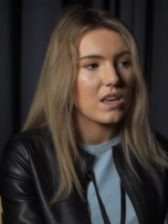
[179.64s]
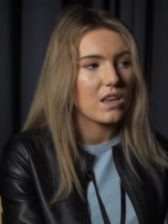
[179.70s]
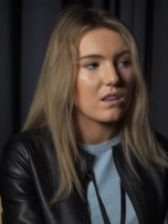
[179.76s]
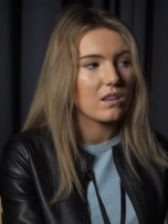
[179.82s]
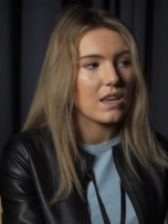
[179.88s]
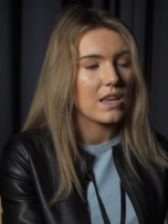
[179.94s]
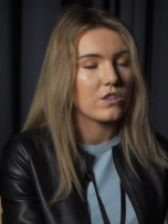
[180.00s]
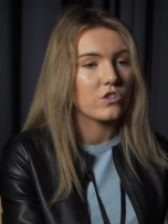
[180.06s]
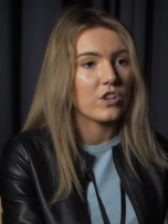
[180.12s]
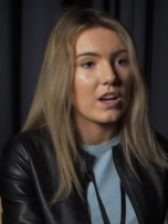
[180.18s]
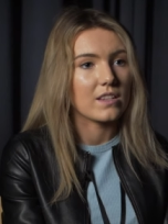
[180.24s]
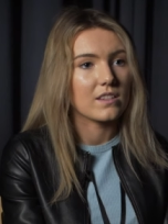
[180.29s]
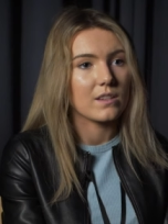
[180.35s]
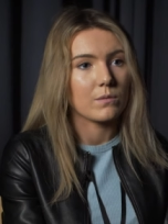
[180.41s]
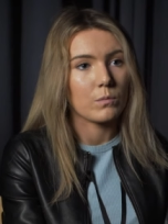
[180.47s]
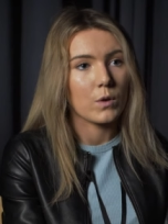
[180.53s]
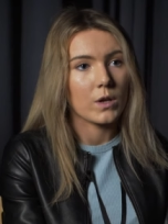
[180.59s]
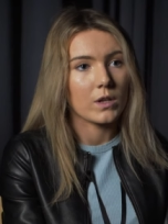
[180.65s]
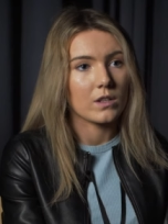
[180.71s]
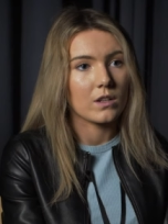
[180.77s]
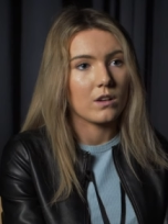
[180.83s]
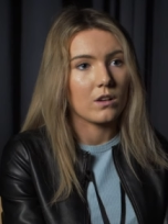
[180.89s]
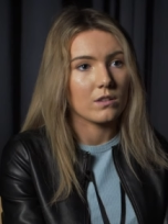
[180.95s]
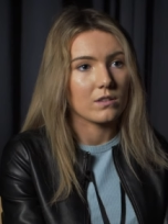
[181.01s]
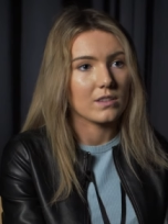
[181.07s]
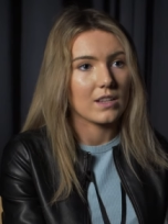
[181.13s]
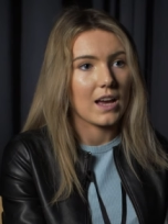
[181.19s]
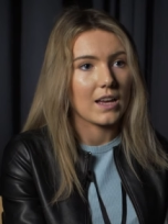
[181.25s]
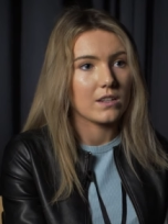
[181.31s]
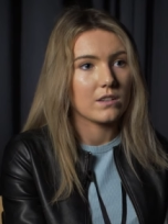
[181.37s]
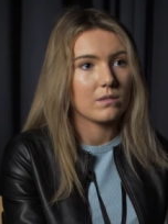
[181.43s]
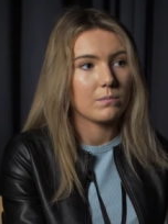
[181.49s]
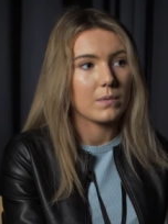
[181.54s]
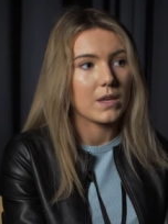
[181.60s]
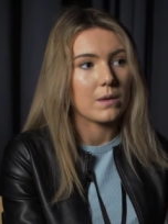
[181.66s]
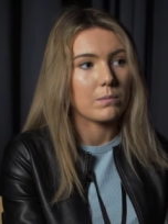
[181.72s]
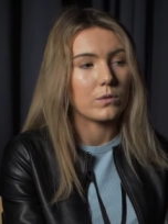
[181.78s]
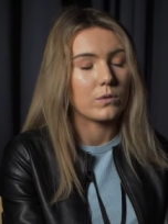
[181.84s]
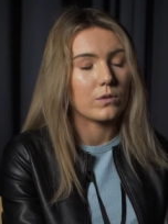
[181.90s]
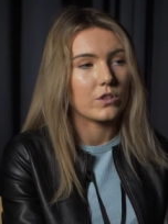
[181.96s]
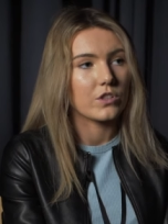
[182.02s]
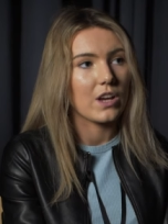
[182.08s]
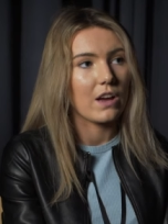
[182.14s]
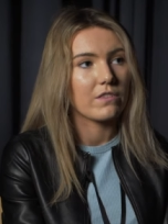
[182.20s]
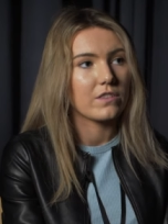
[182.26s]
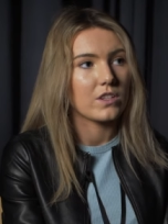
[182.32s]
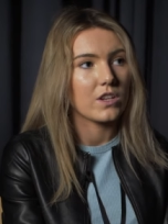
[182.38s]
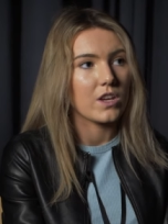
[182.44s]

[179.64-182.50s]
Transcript: it interesting working alongside people because you have